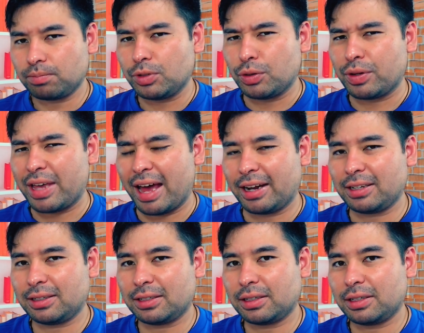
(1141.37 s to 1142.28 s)
you get
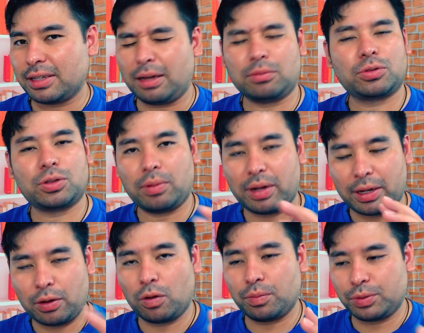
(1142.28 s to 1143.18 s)
it, yeah. So
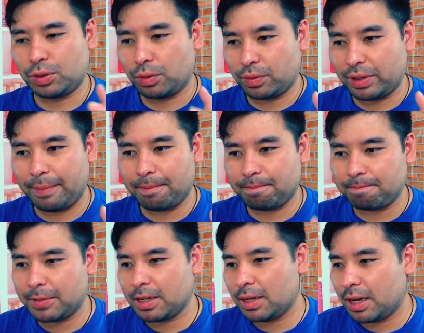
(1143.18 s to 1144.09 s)
I hope so, yeah.
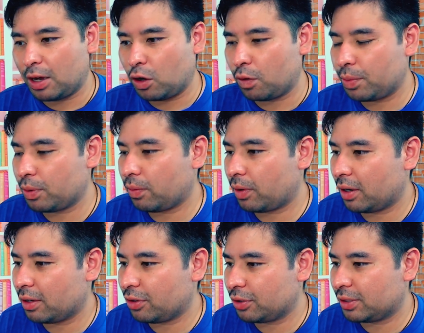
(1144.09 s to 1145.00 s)
I hope you
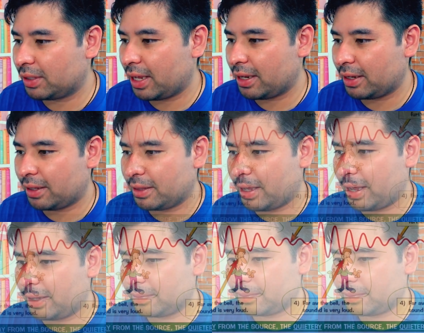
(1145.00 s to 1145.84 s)
are understanding that.